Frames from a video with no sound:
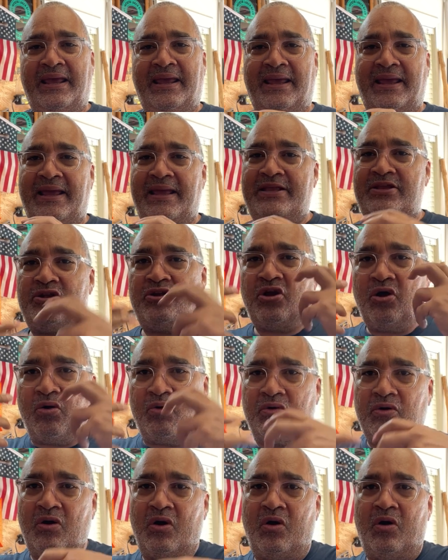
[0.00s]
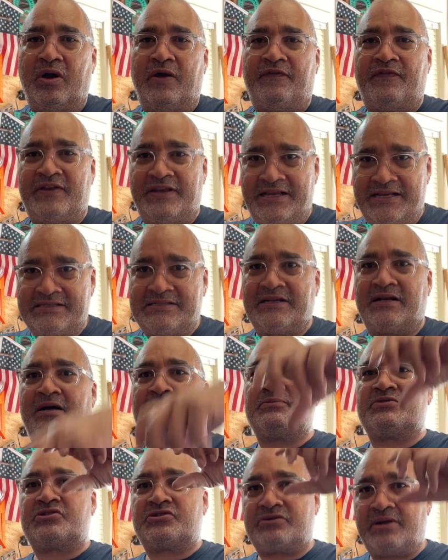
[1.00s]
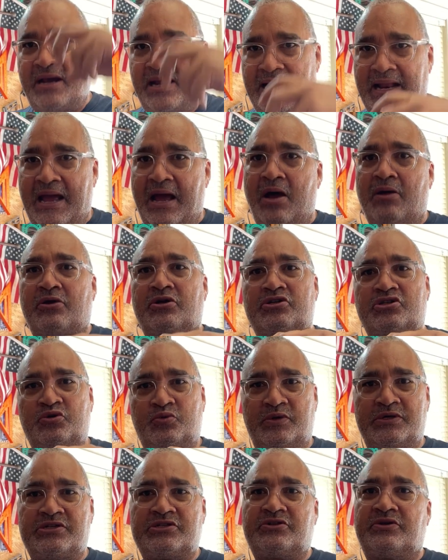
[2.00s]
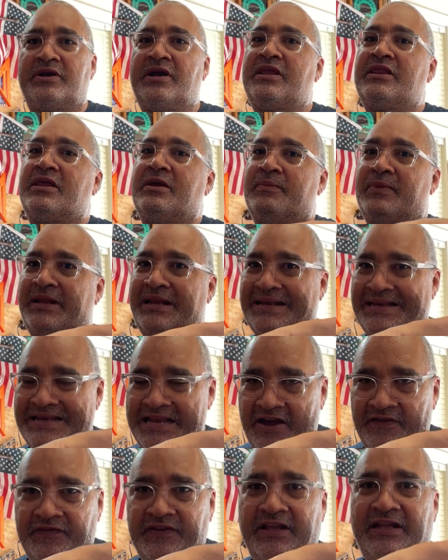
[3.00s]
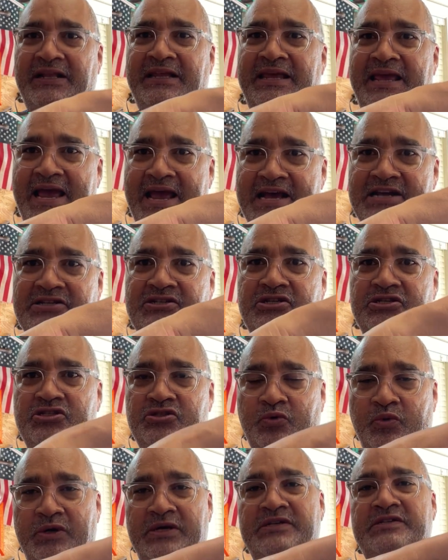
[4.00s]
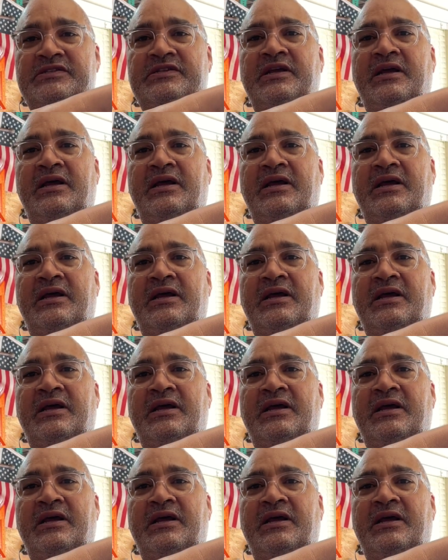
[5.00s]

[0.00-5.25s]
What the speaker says: and you don't know if it needs to come straight out or twist or anything, but it definitely has to twist